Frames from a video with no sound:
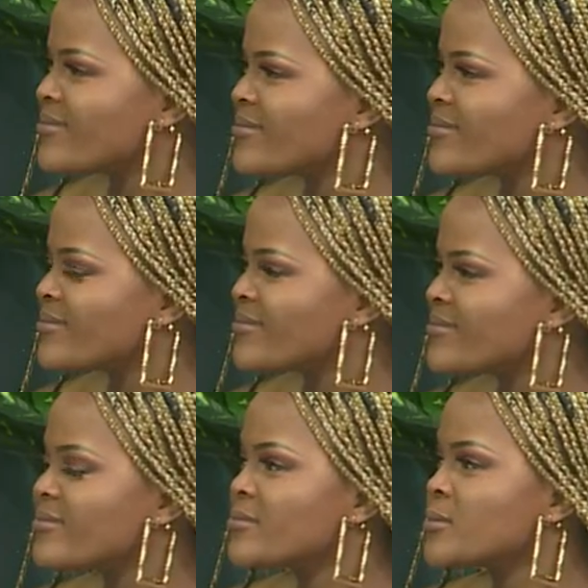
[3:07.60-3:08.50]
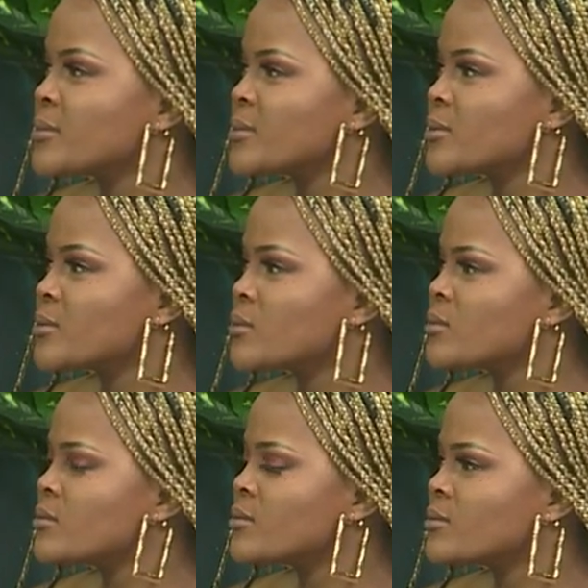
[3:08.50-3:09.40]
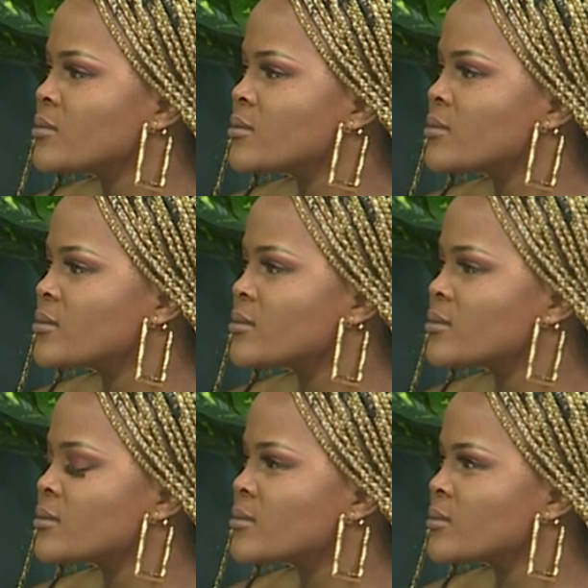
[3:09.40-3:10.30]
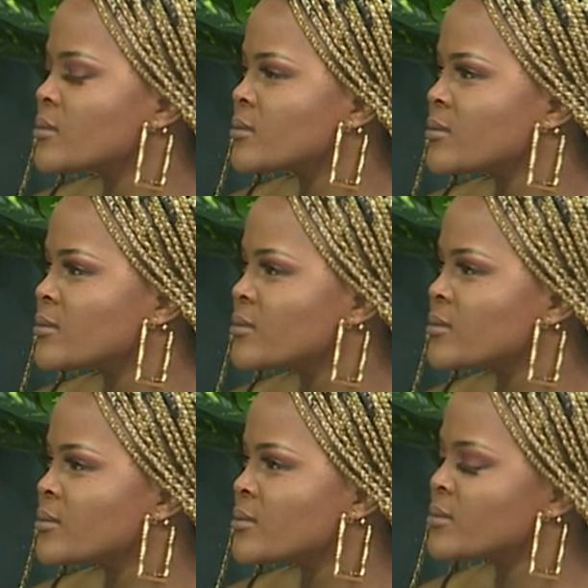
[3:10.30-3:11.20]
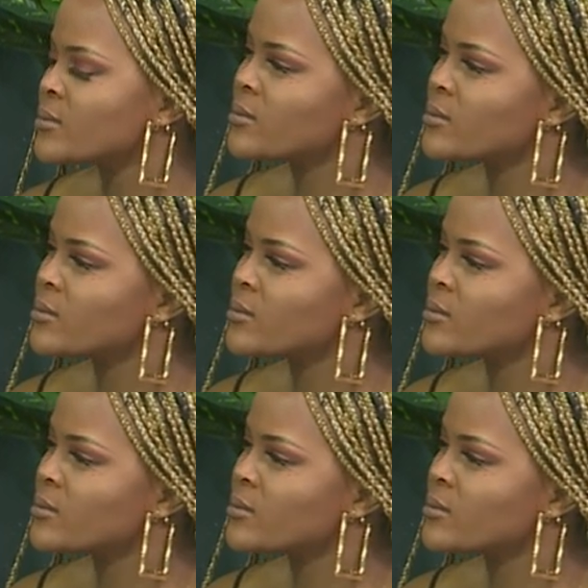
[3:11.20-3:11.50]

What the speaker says: [no speech]